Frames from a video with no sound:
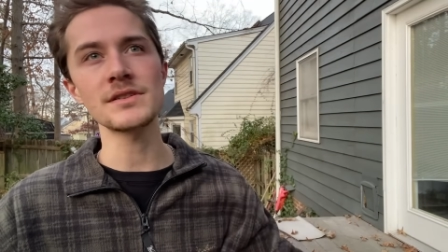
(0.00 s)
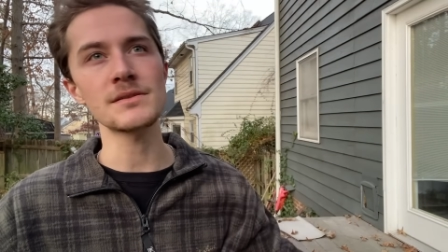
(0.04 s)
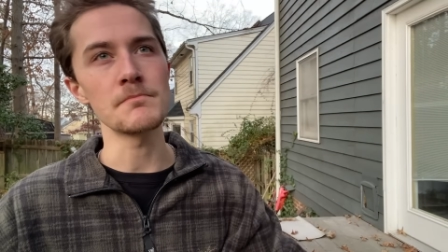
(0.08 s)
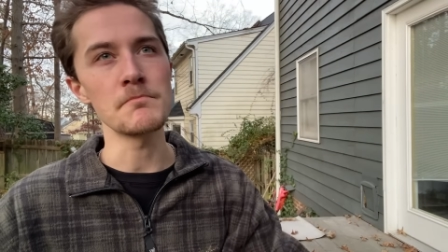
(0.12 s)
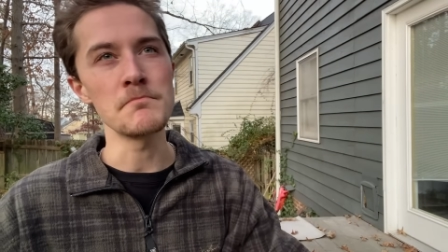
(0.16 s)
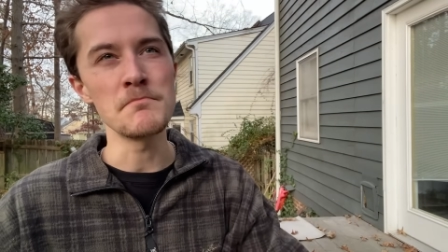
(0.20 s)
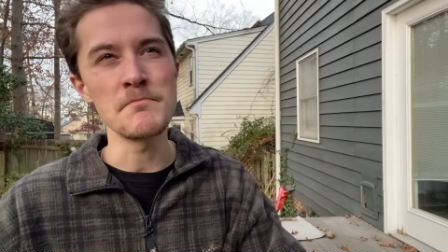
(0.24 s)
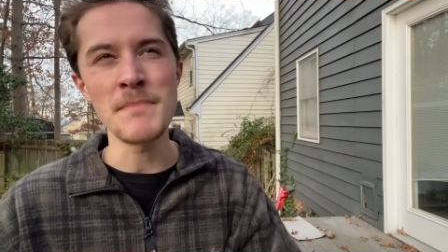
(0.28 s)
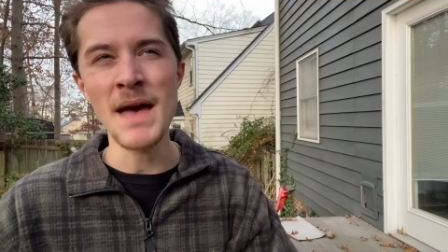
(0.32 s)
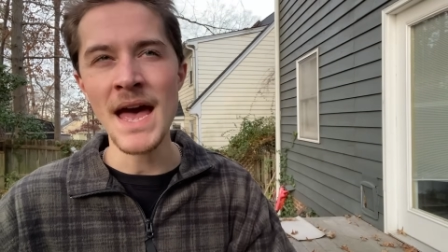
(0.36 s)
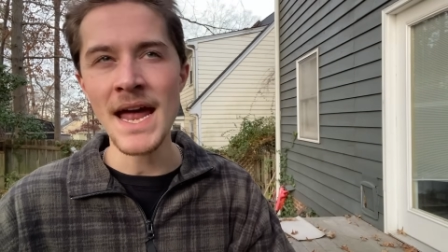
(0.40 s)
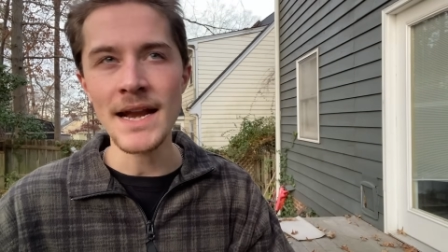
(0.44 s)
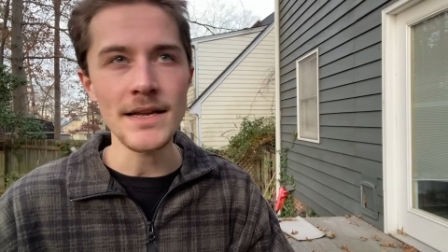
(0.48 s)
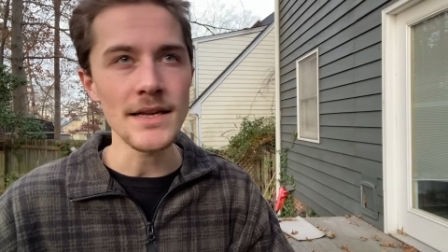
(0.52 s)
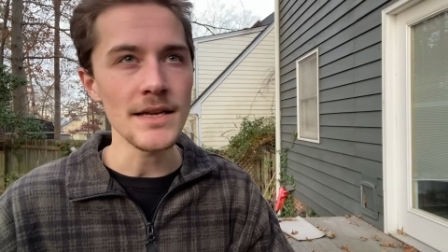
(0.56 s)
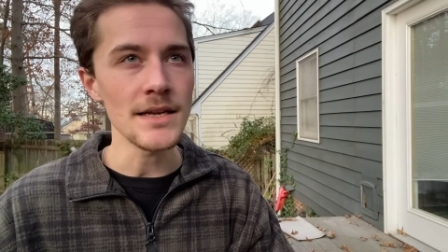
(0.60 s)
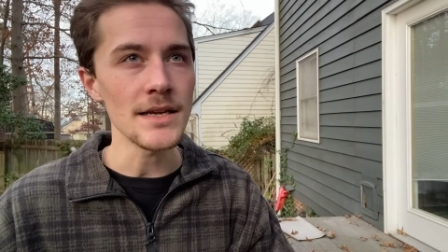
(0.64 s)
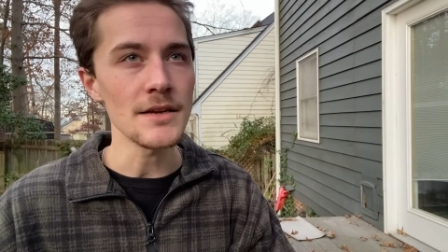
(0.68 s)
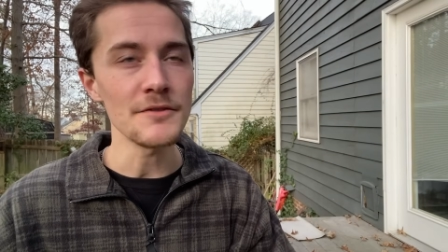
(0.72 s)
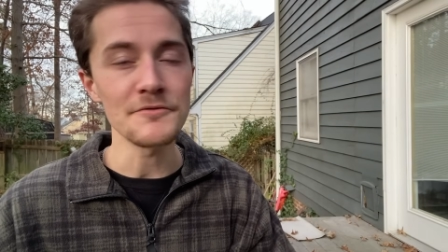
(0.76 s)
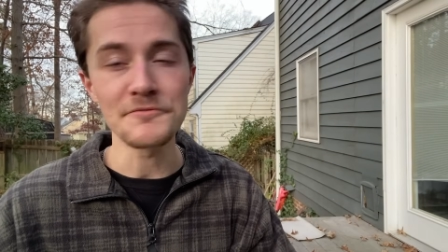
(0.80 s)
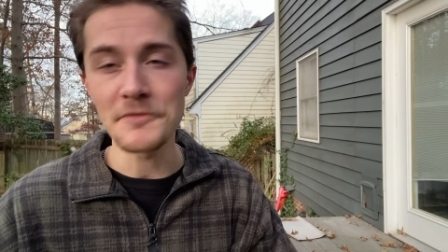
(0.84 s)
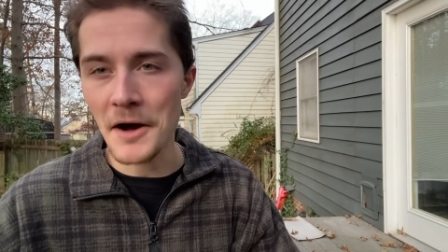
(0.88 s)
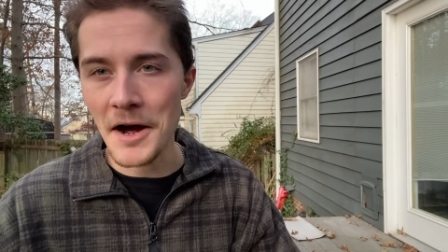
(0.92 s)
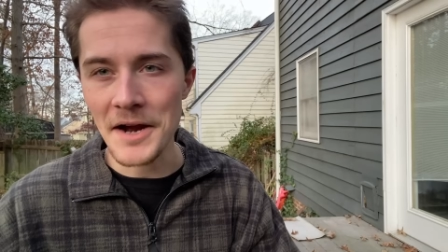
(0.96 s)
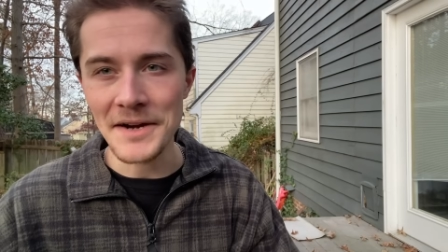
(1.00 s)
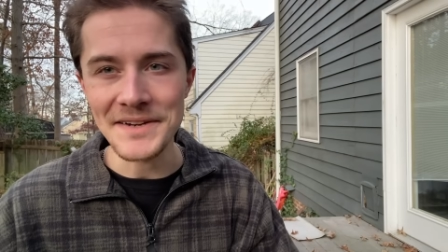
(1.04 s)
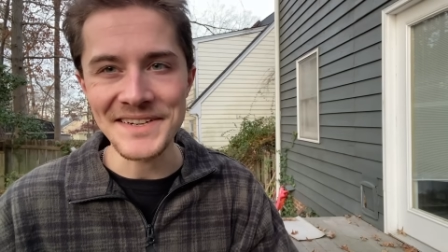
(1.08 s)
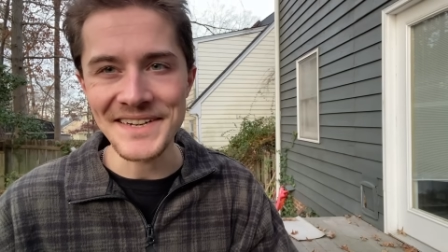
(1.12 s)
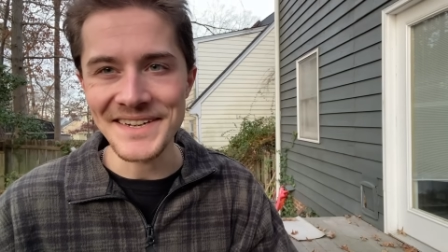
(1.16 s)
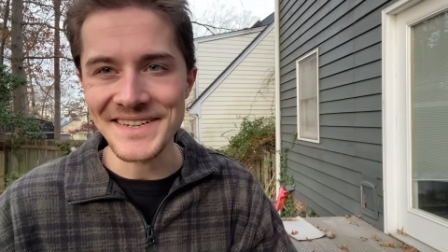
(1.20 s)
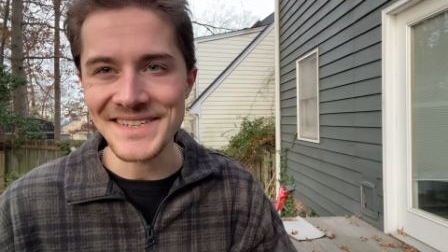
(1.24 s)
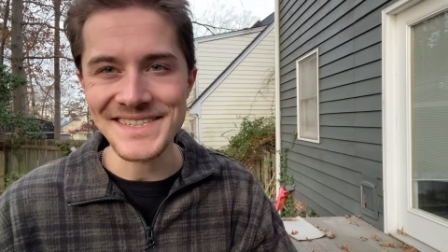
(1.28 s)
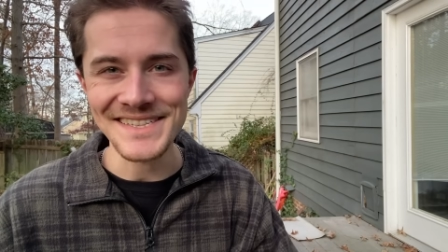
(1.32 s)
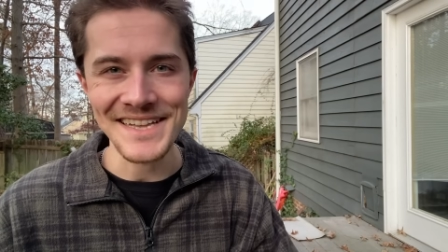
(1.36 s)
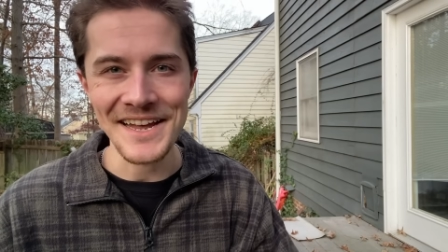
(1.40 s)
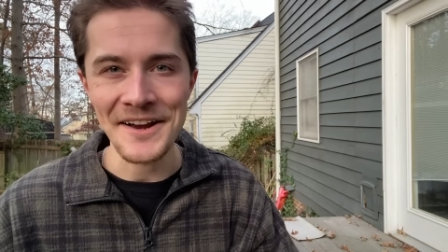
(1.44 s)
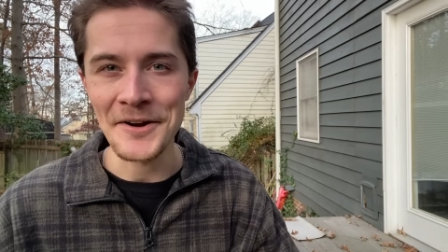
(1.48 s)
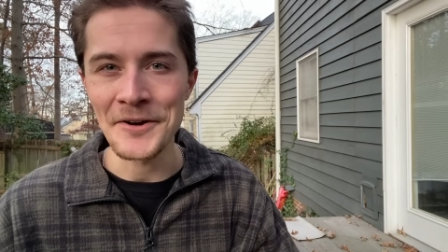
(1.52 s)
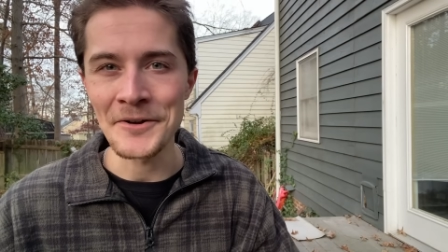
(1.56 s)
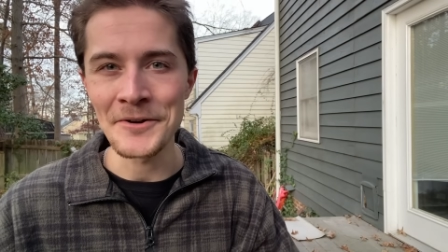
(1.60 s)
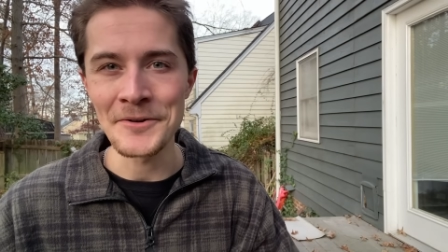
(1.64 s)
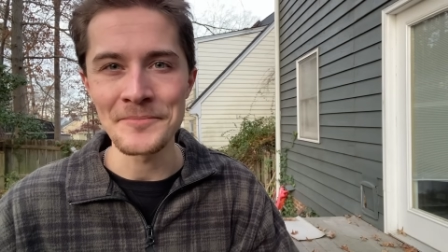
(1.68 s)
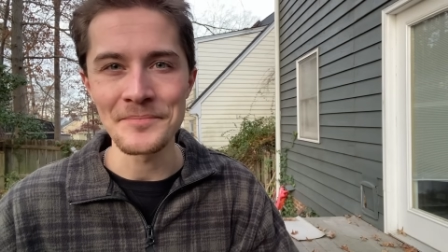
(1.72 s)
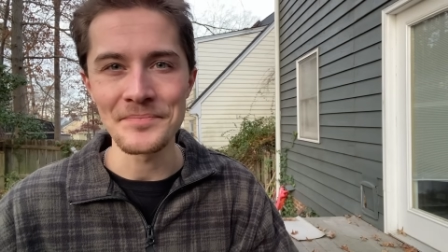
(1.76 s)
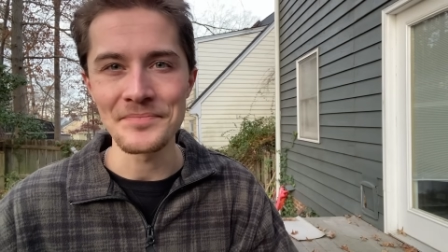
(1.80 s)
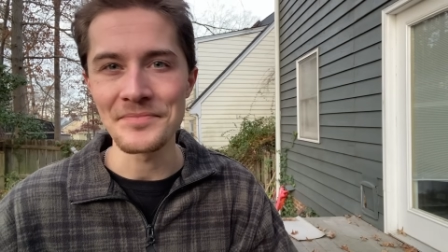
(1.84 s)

many vodkas that are